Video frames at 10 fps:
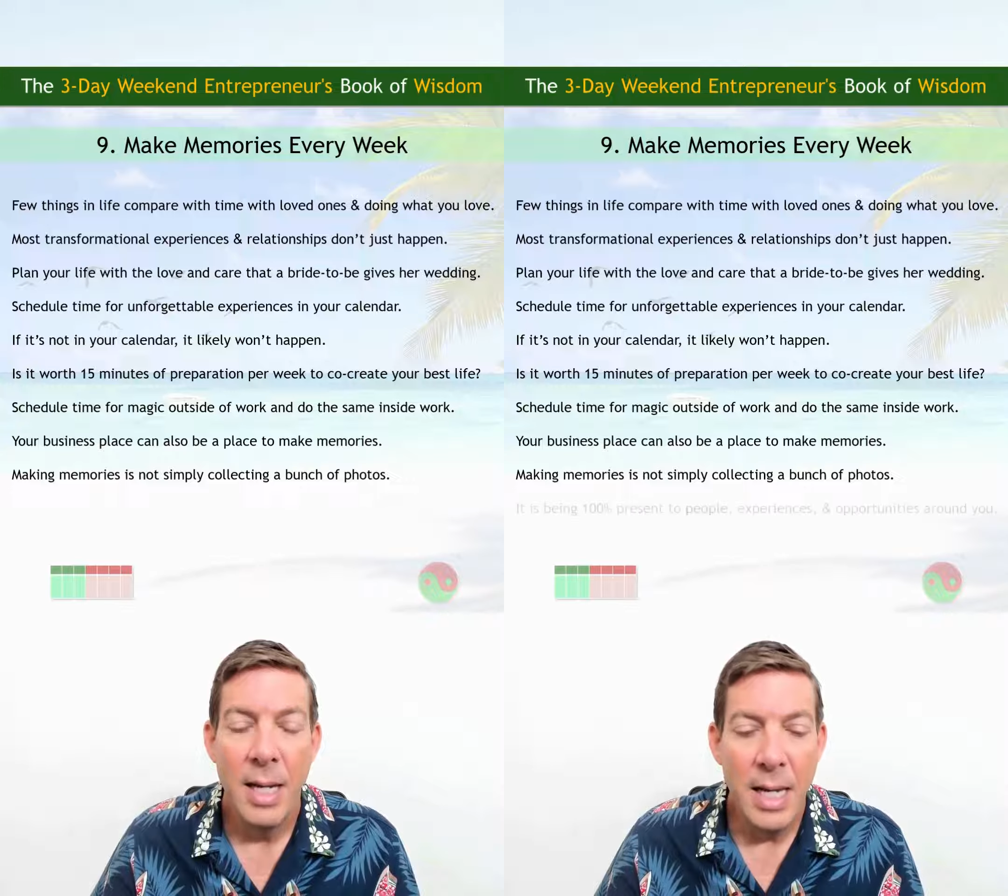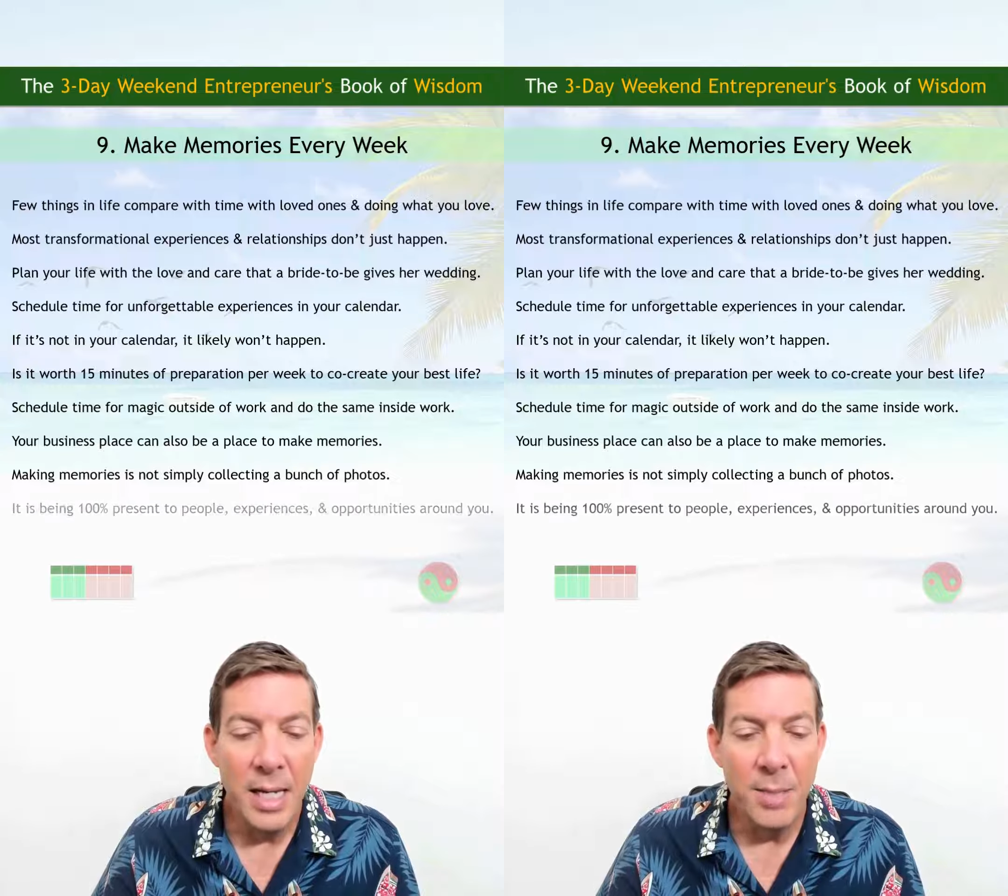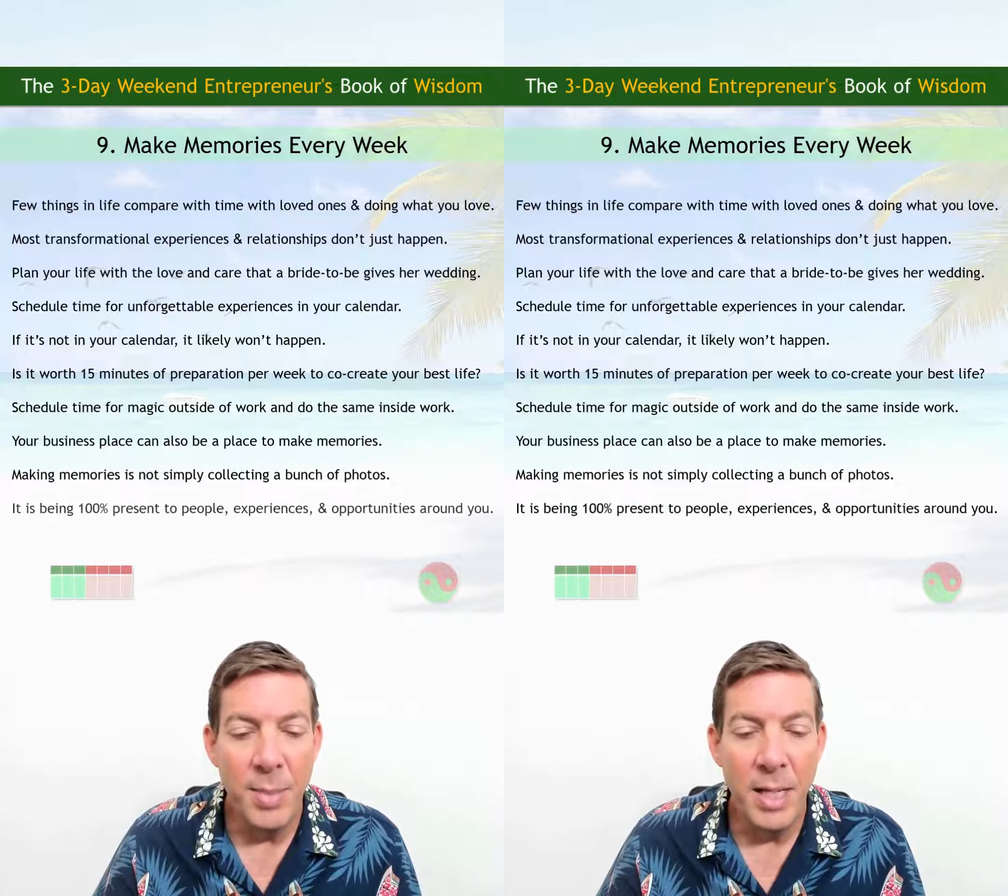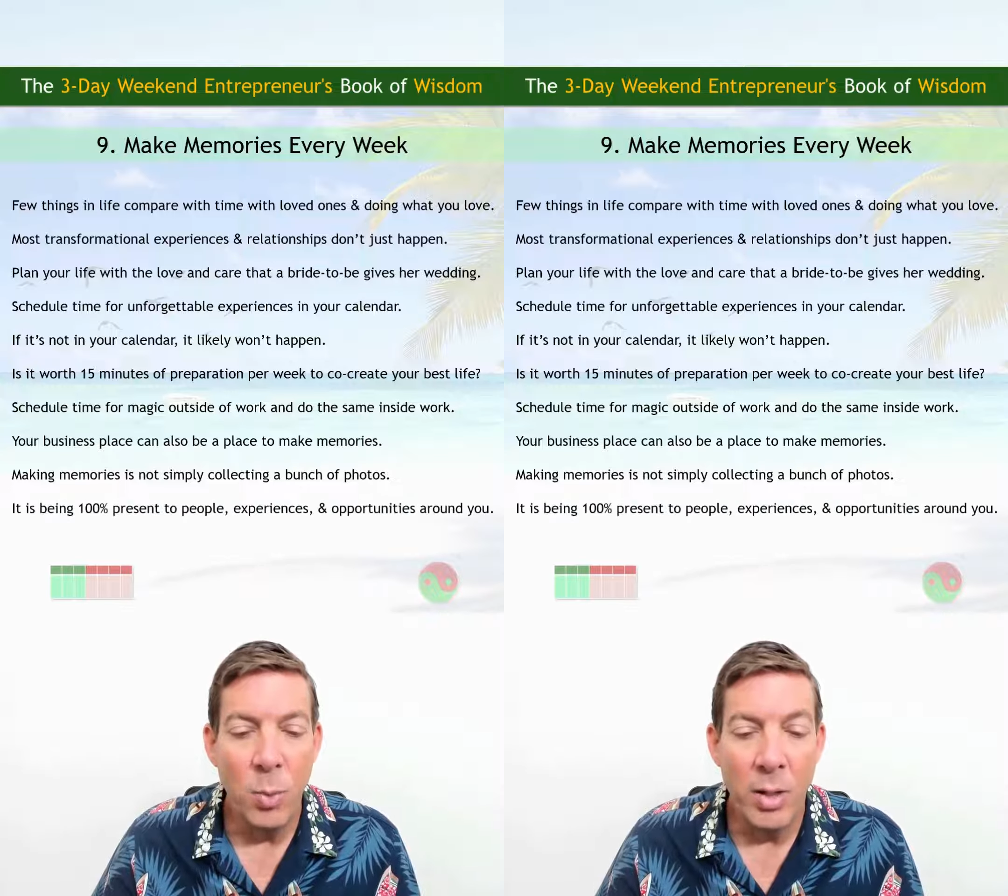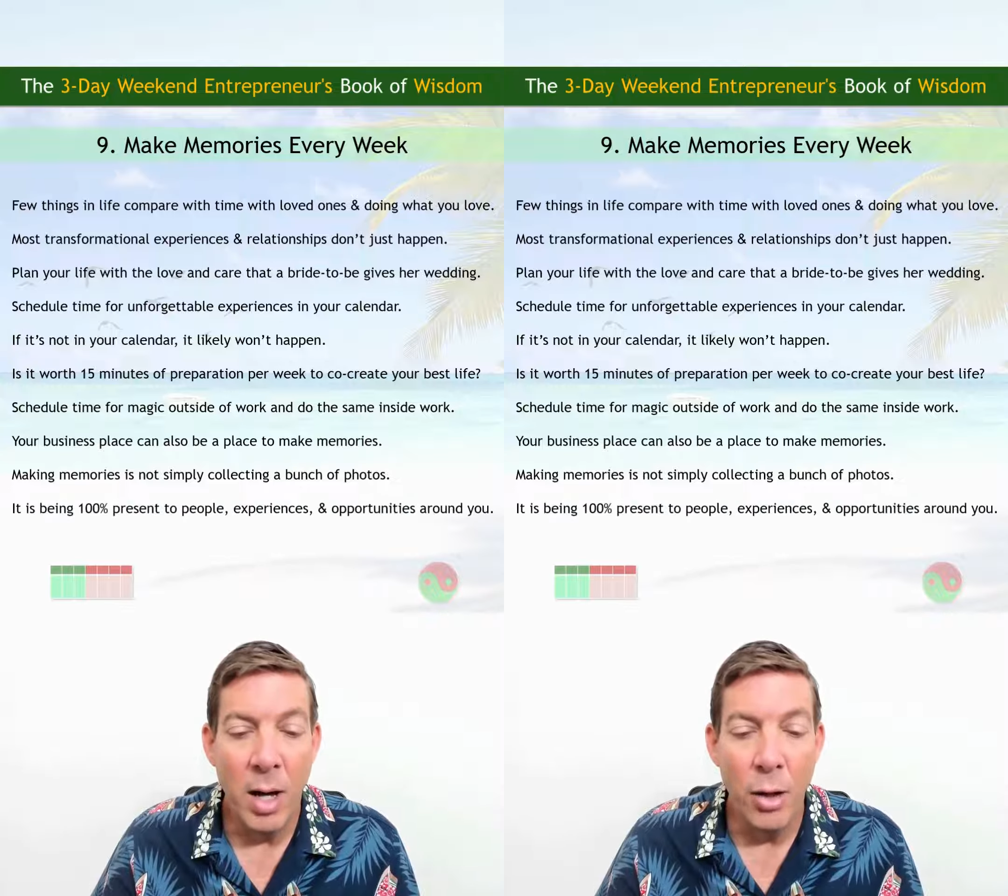It is
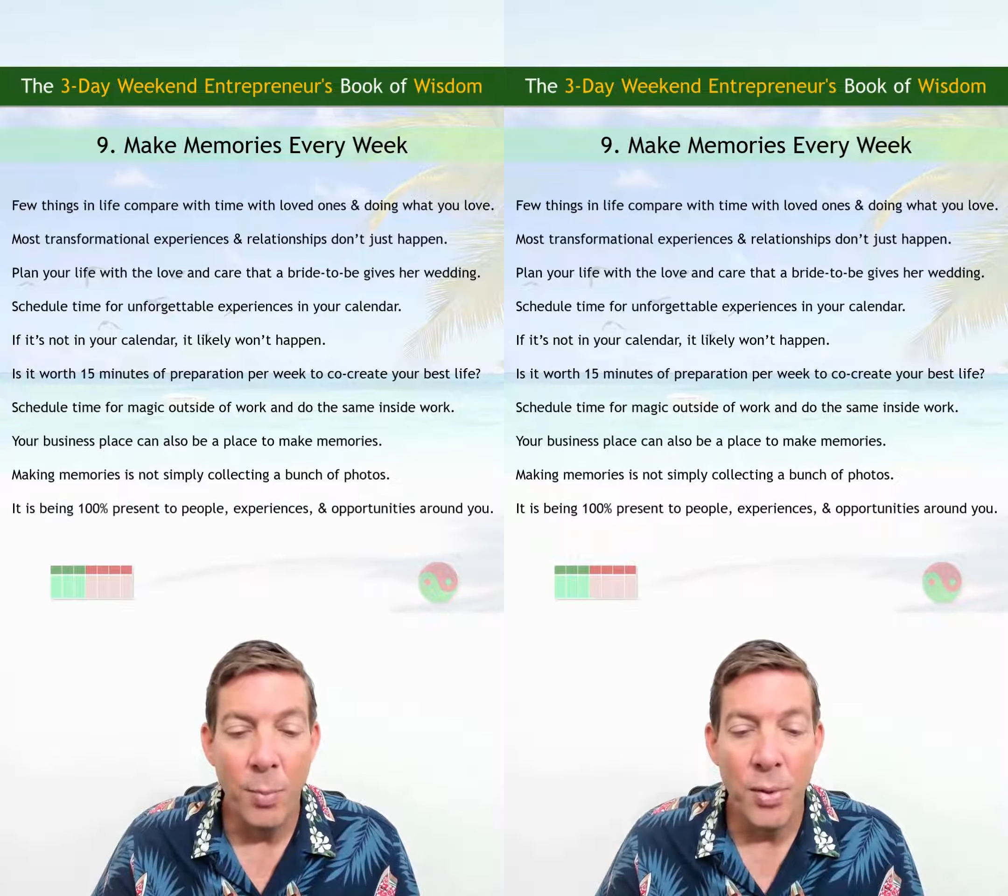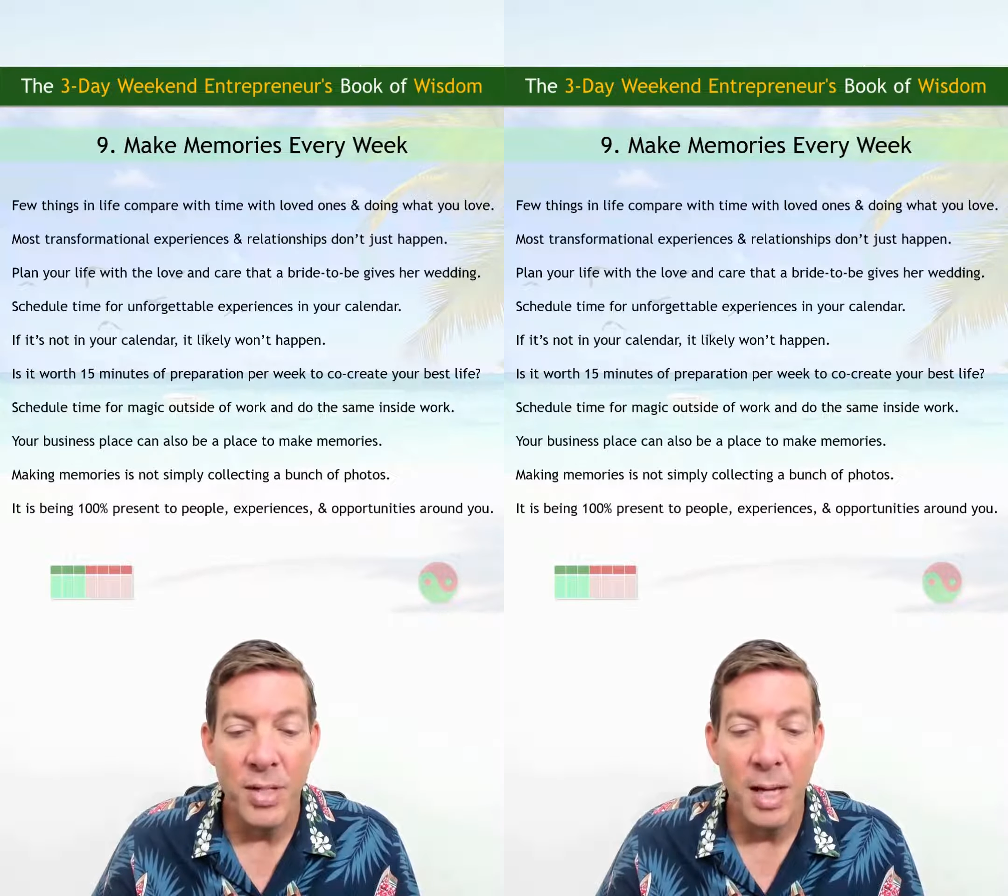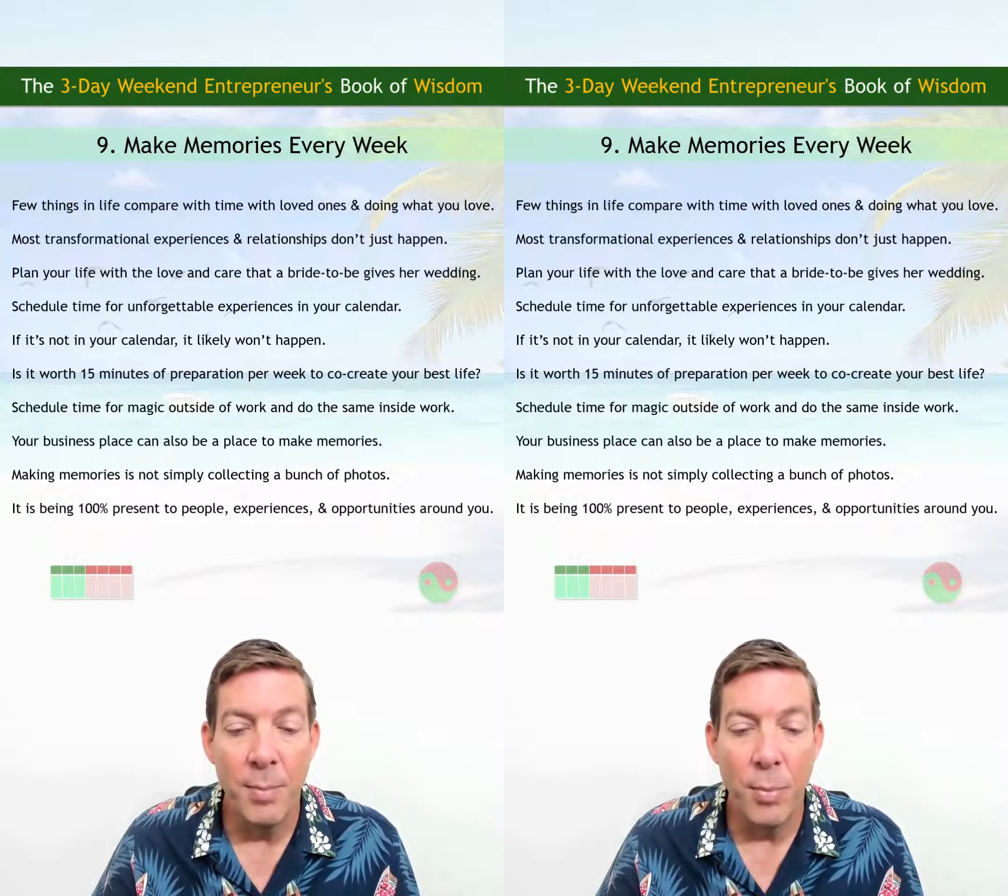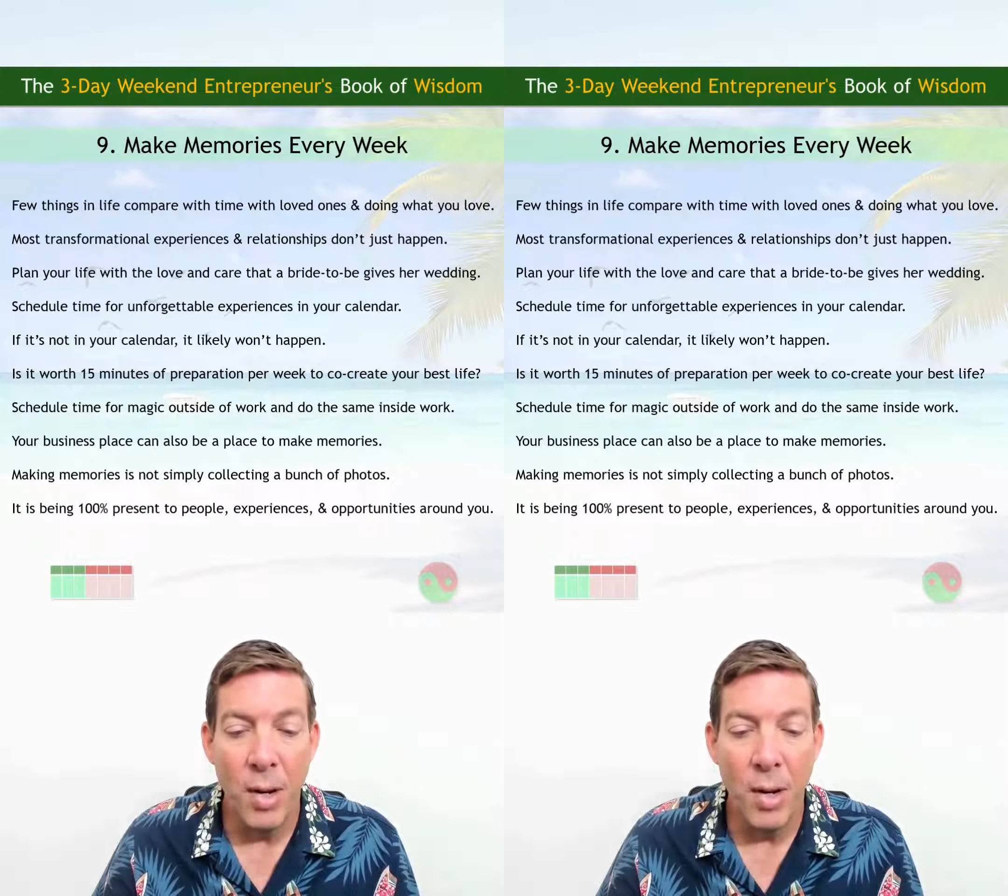being 100%